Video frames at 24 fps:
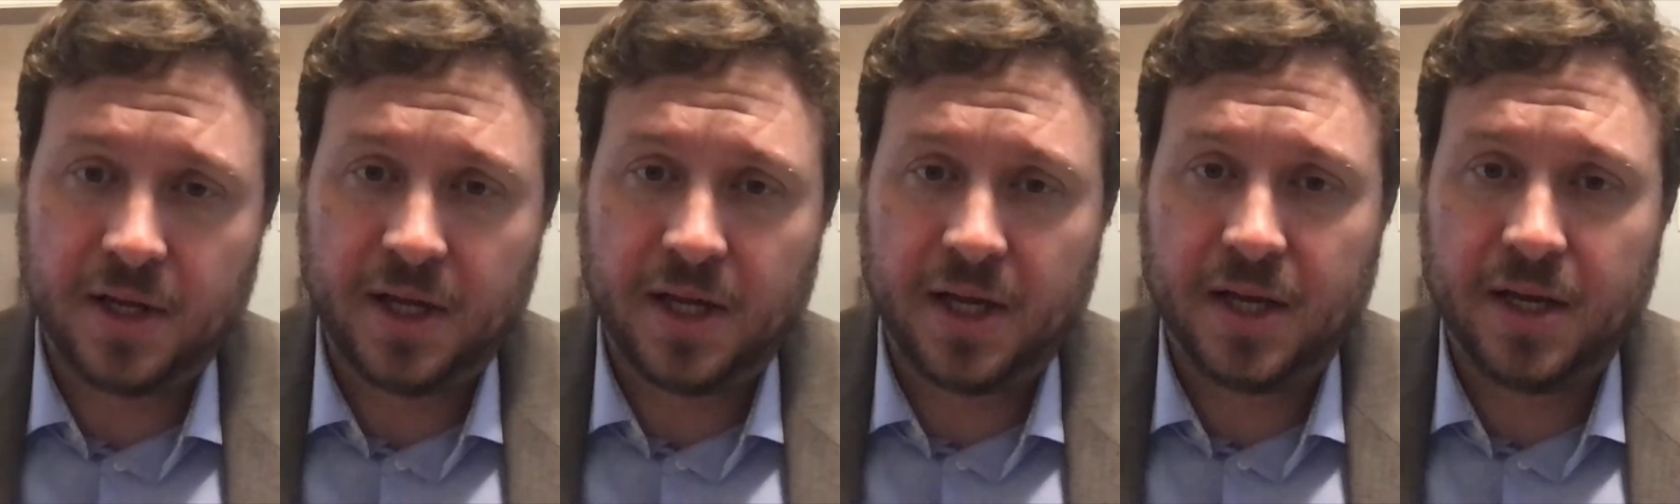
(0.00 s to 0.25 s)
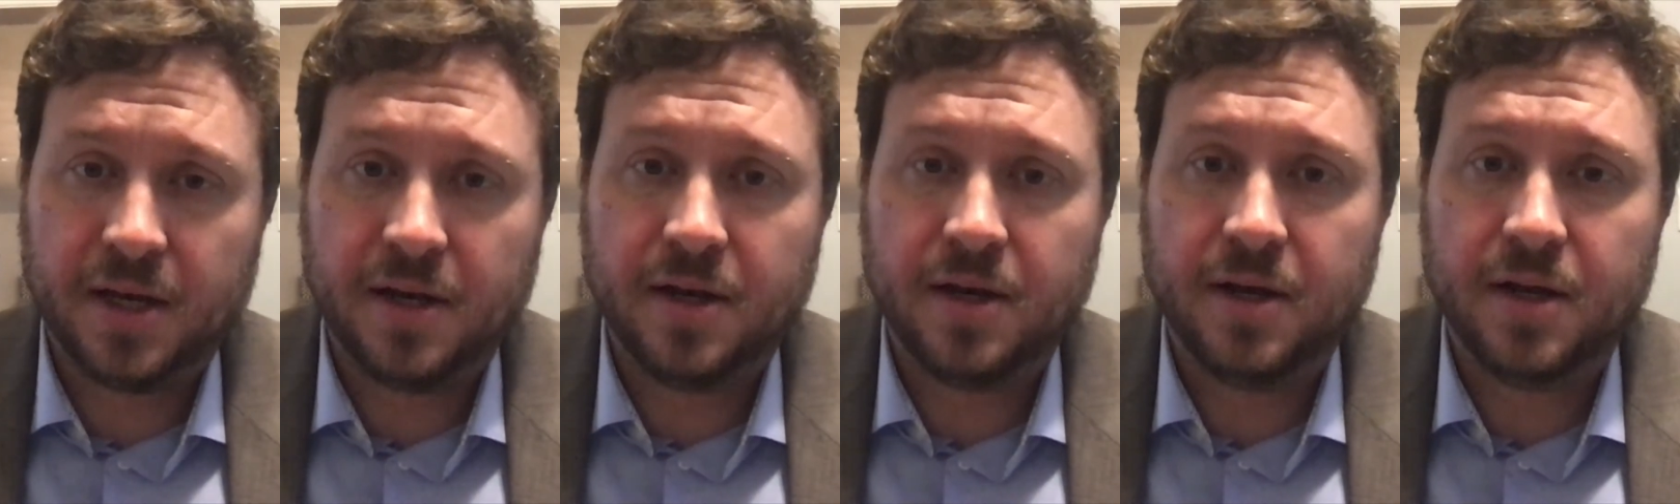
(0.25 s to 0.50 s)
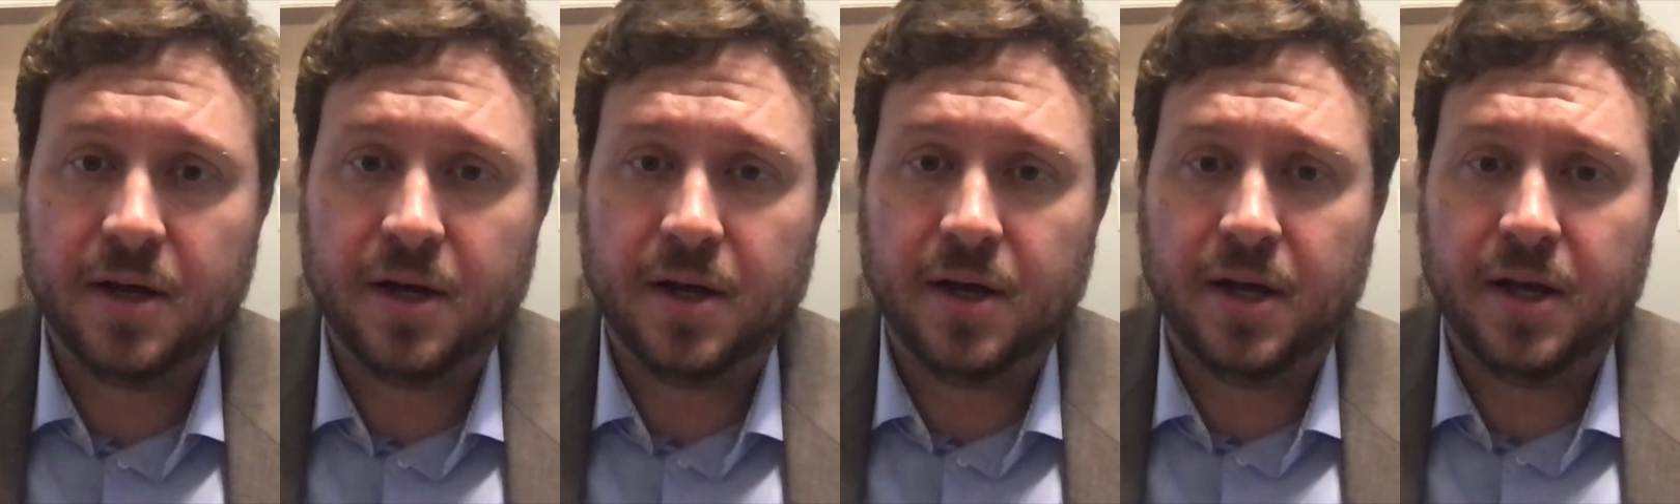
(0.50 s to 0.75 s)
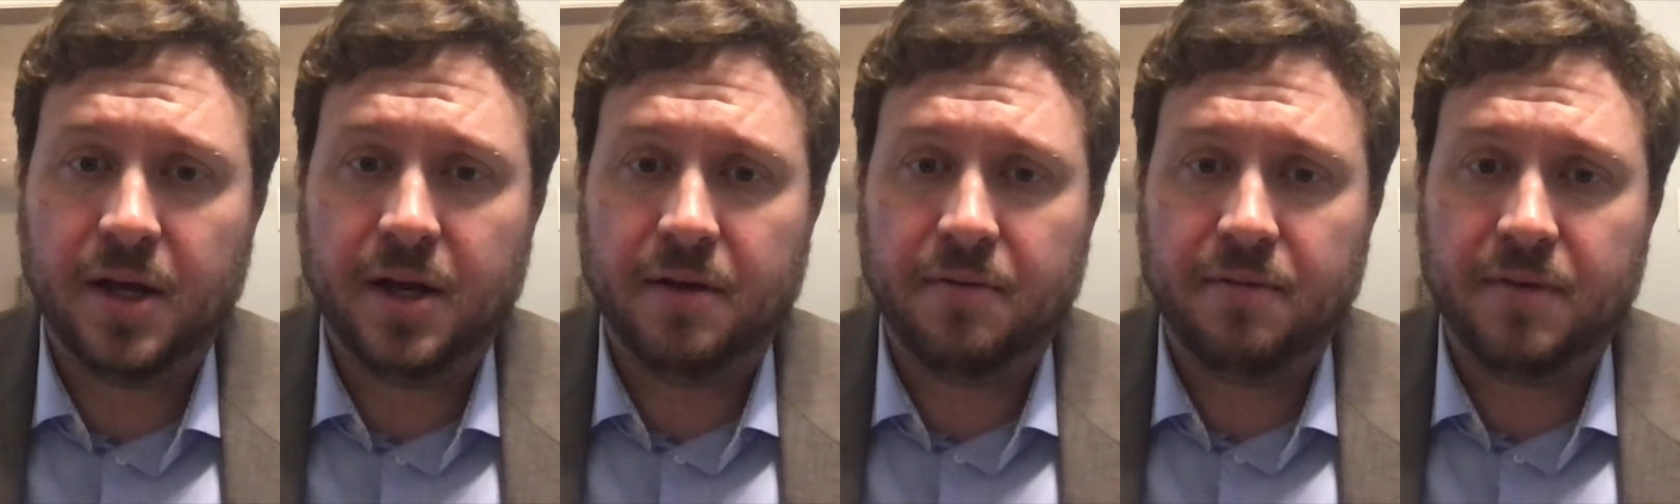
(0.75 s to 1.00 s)
And
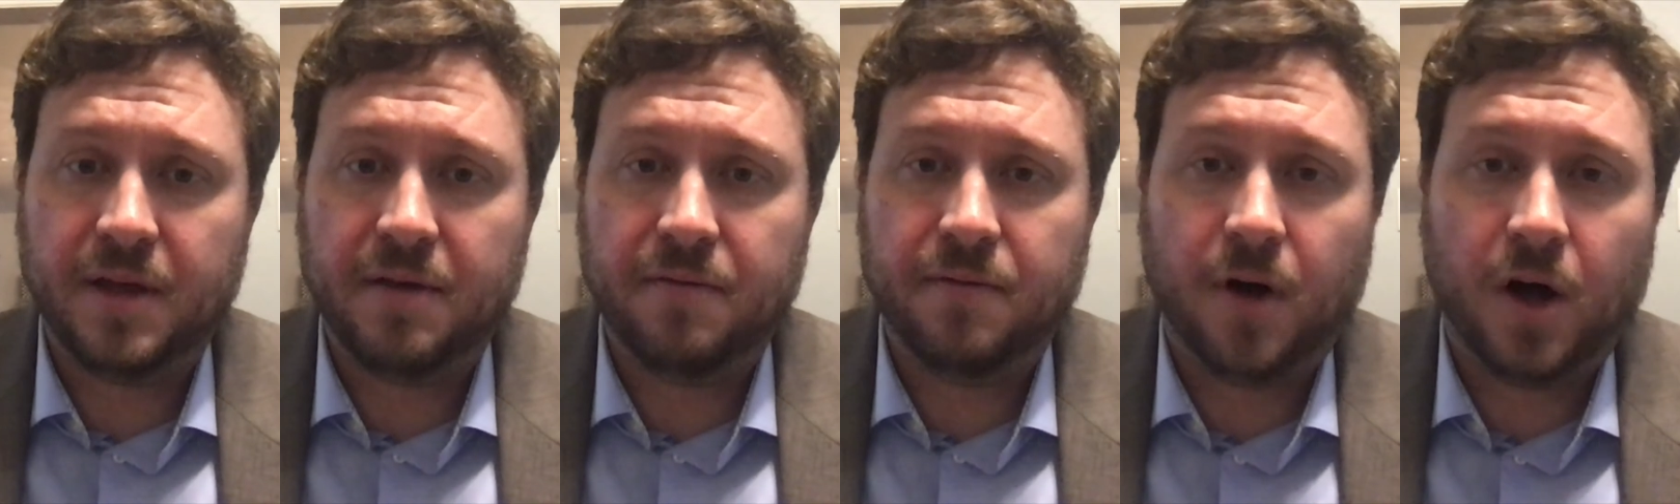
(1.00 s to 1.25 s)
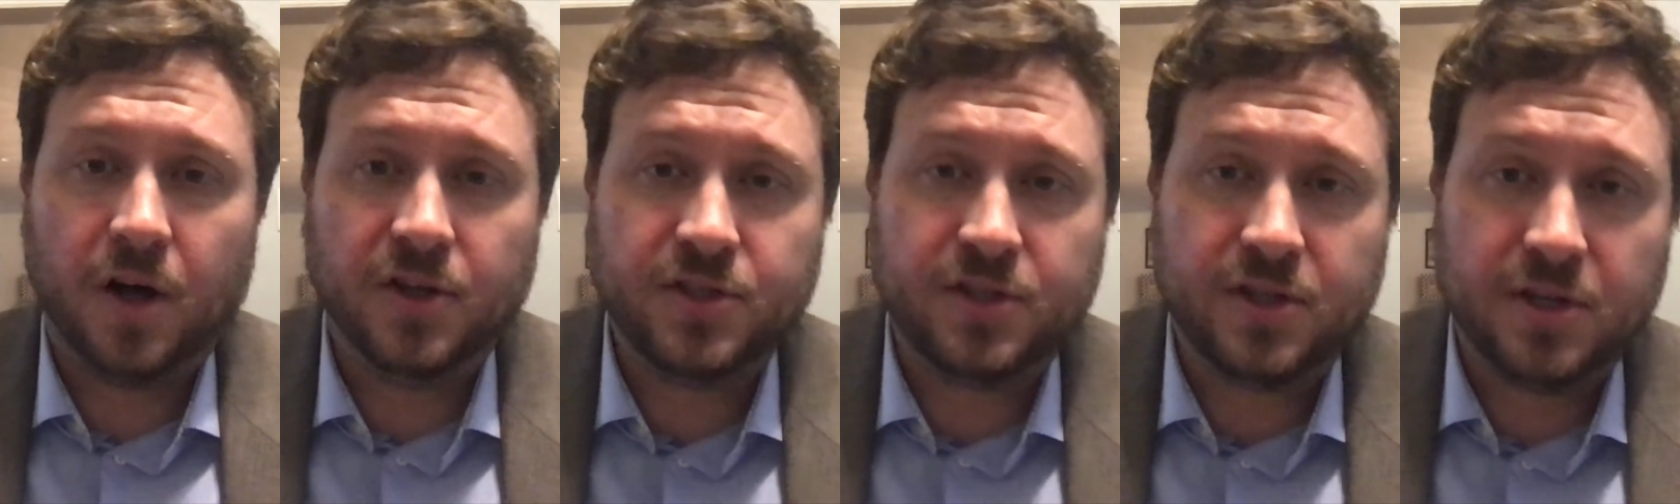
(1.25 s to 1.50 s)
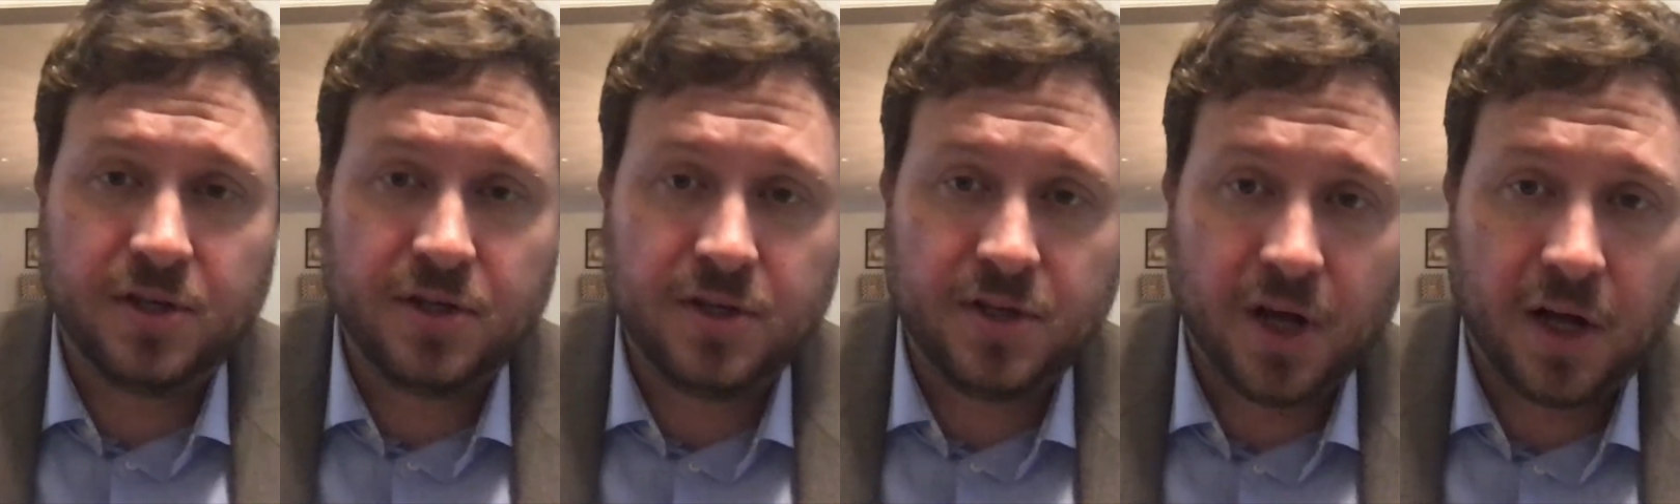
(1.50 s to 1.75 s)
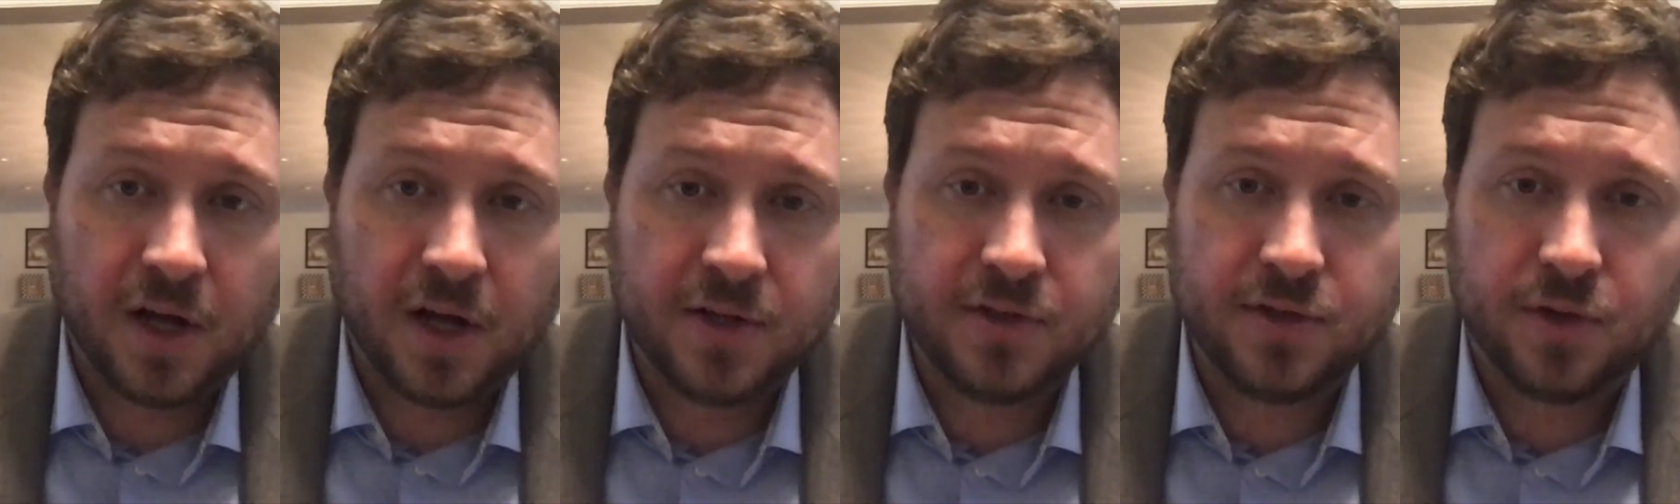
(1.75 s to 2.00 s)
if Austin
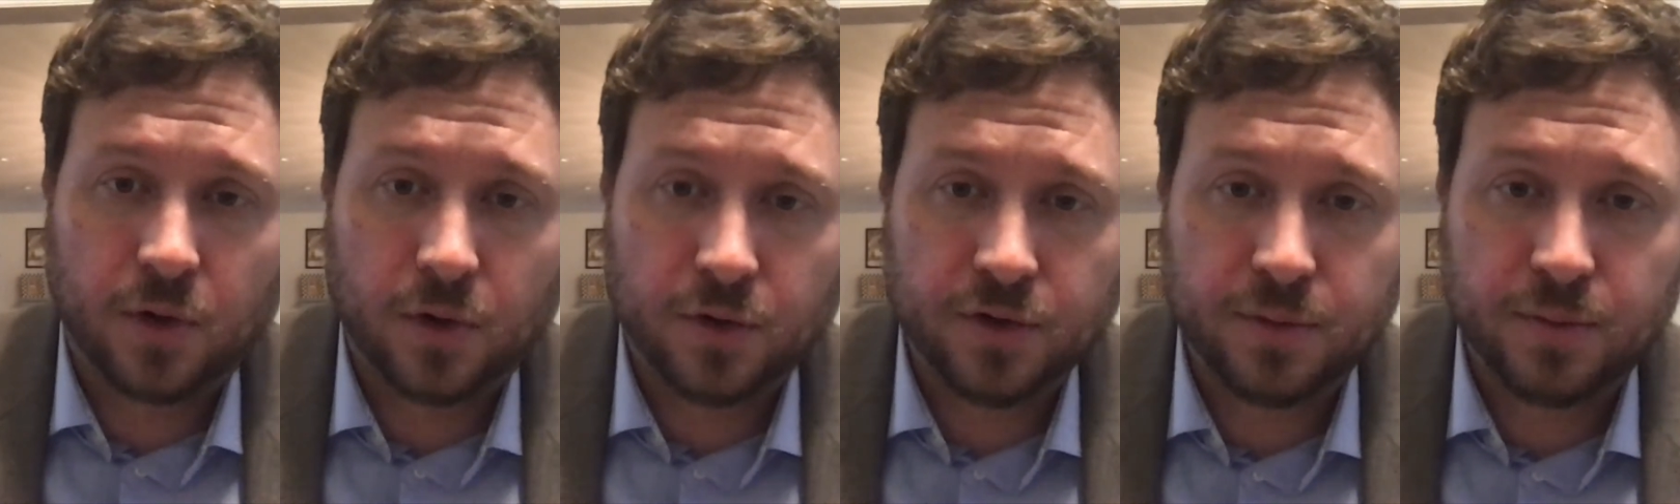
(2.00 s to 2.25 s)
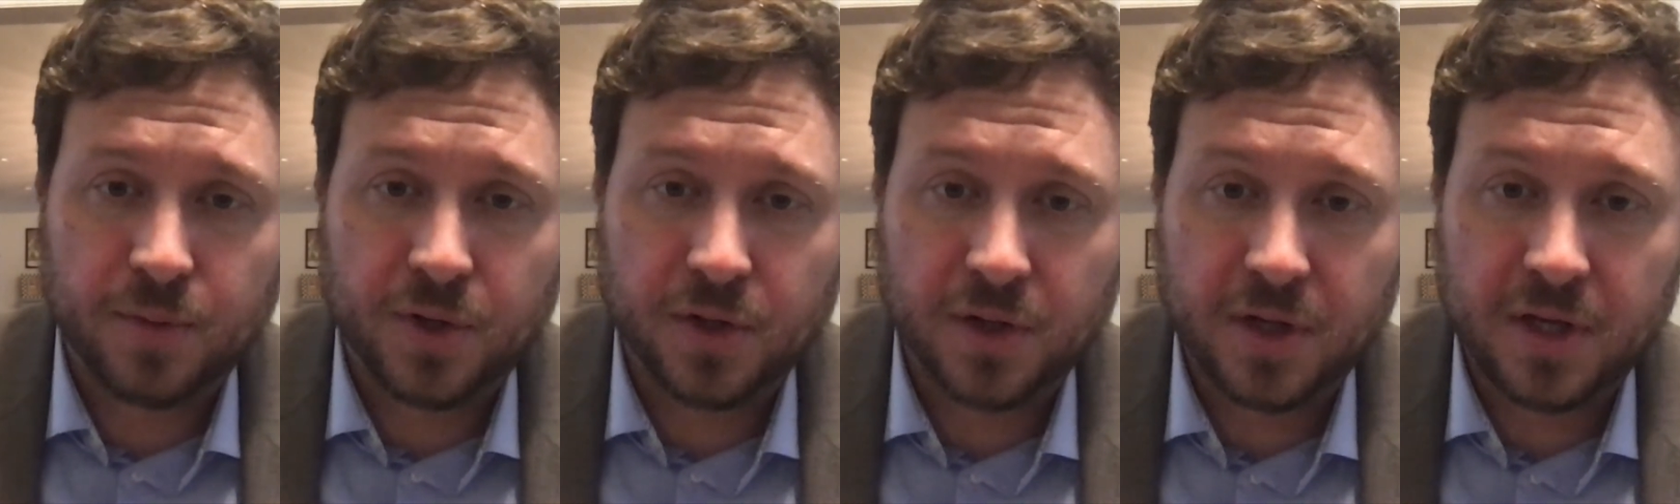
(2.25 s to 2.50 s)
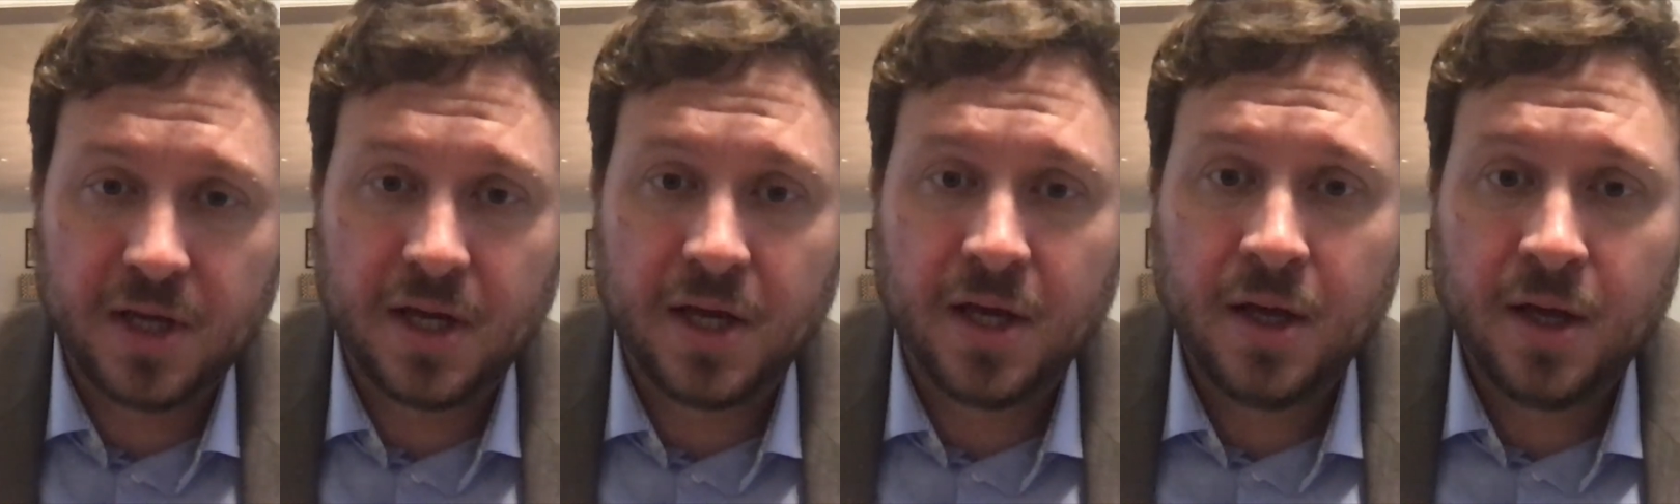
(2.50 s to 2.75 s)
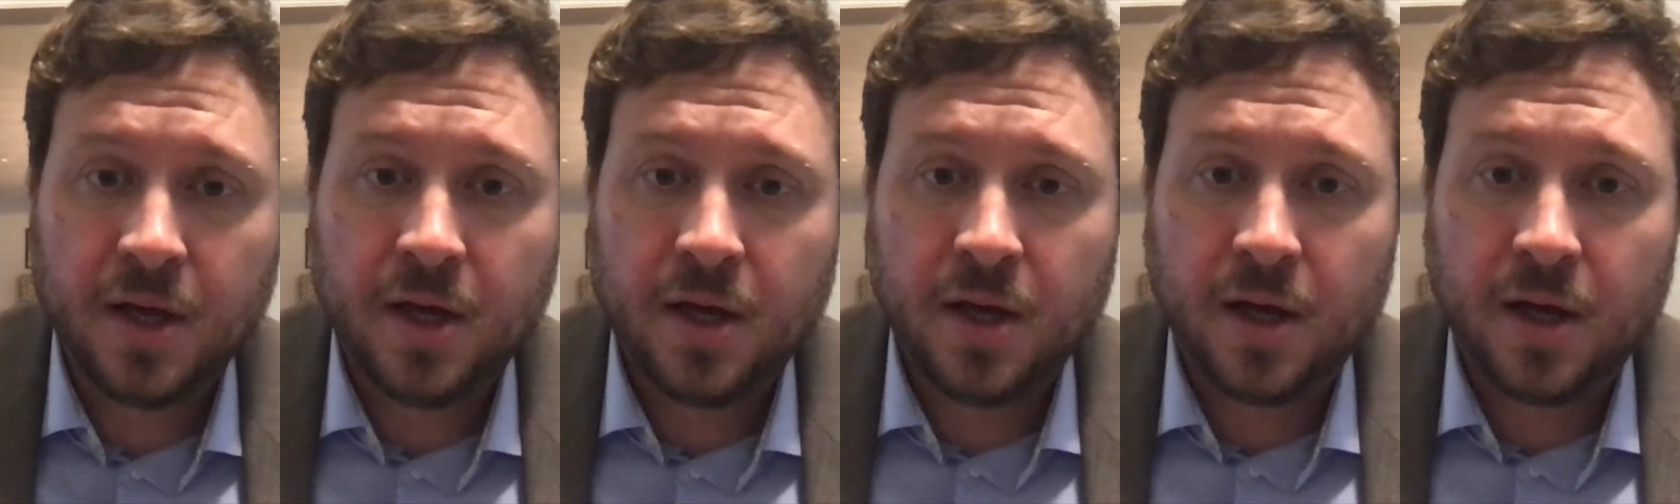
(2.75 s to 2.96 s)
does ultimately